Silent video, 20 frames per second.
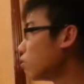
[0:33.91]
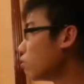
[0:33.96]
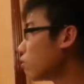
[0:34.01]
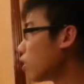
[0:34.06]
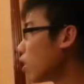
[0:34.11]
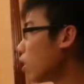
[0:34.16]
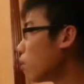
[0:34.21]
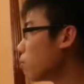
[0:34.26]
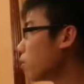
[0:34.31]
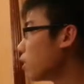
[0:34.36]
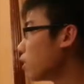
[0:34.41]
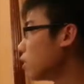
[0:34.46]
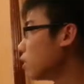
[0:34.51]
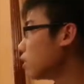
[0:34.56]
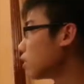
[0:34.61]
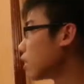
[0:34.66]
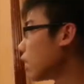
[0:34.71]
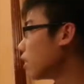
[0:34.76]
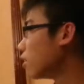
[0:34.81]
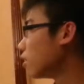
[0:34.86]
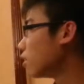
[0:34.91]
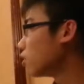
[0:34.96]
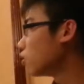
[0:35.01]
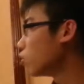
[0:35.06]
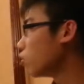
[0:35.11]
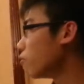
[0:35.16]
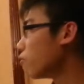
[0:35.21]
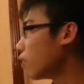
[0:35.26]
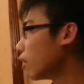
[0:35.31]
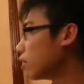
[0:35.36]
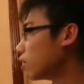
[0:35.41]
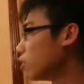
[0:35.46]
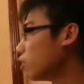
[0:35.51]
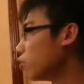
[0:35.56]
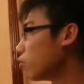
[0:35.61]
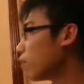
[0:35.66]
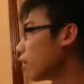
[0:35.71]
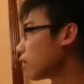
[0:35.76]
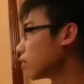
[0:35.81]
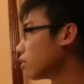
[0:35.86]
help the scientists to invent the
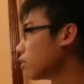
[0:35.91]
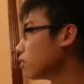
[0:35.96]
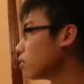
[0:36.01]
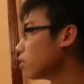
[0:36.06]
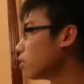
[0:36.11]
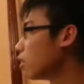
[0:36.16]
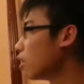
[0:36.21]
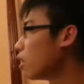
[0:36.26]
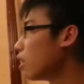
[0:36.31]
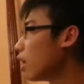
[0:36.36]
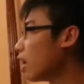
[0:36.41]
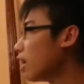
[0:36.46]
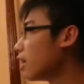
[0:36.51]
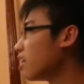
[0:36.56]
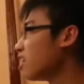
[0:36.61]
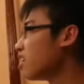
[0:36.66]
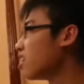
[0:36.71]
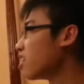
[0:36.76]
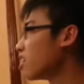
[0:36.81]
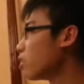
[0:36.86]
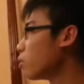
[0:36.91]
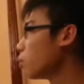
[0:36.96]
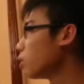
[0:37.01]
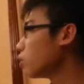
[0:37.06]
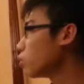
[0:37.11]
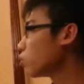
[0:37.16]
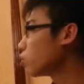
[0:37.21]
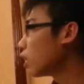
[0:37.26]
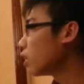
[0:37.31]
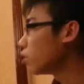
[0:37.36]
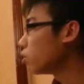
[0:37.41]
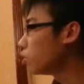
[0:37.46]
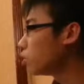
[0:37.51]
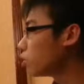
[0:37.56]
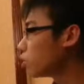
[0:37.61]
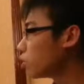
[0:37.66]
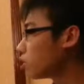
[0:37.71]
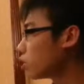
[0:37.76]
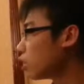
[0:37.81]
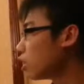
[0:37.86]
new vaccines. And here we try
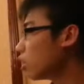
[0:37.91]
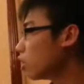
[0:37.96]
to